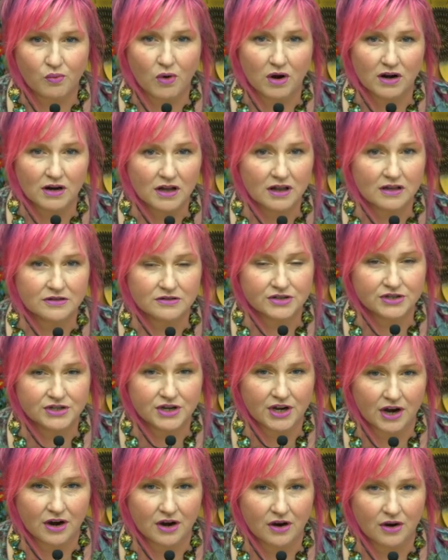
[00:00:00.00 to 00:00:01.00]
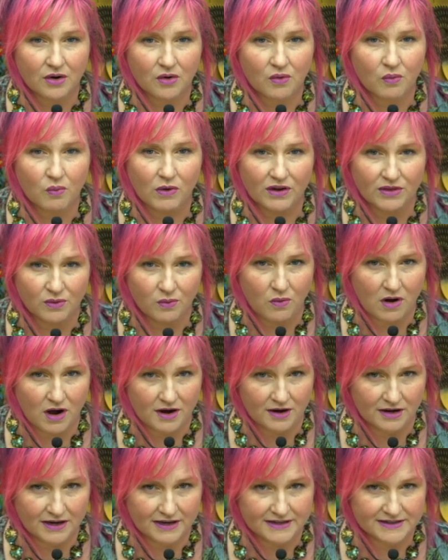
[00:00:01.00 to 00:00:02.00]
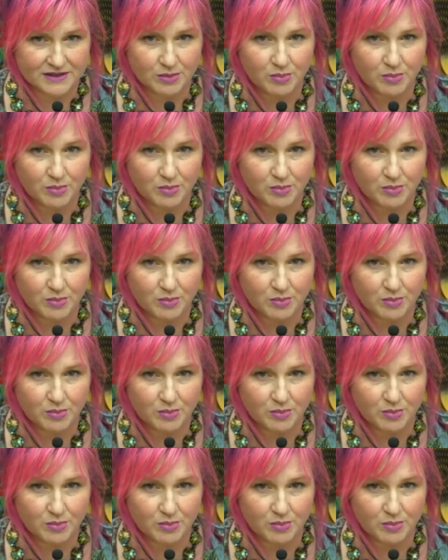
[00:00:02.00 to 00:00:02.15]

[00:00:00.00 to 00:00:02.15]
Watercolors go where the water is.